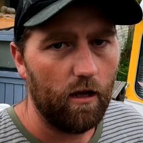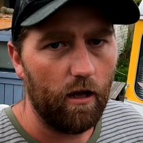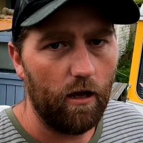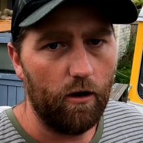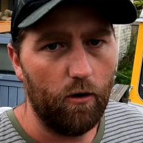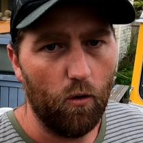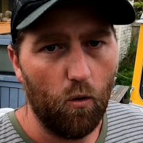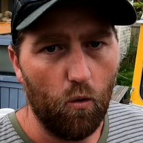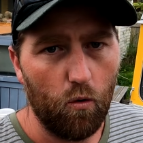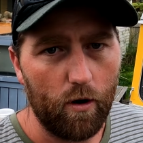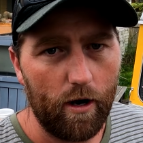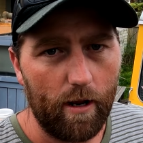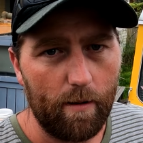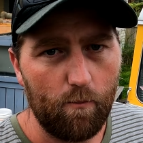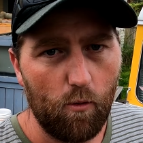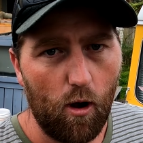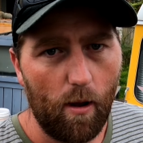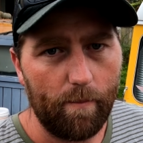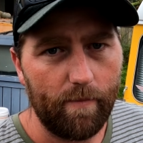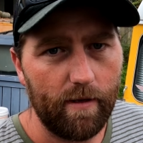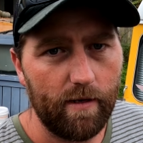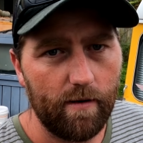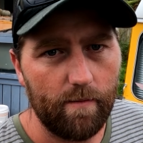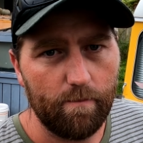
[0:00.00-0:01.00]
An awning
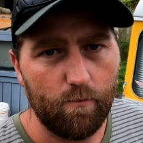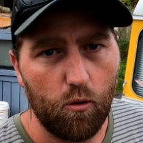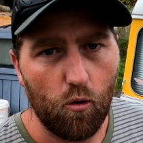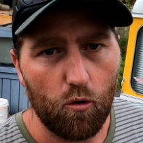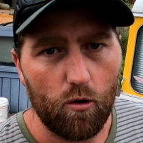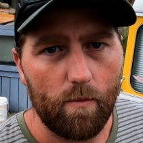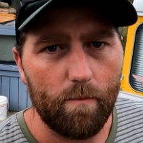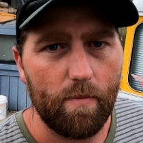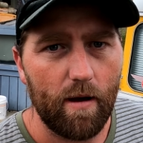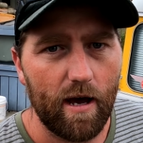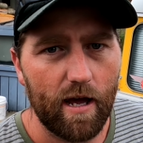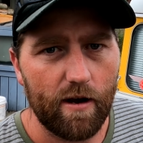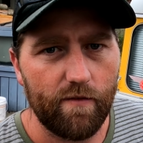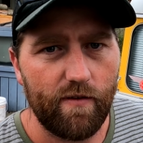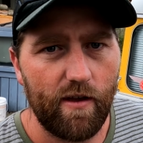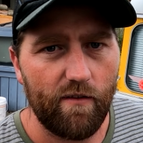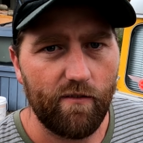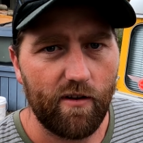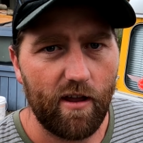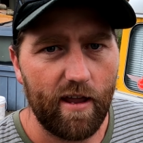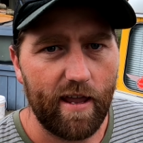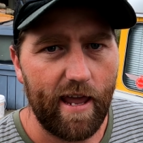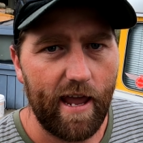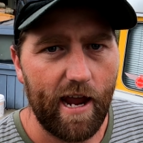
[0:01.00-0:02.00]
might be an important part of having a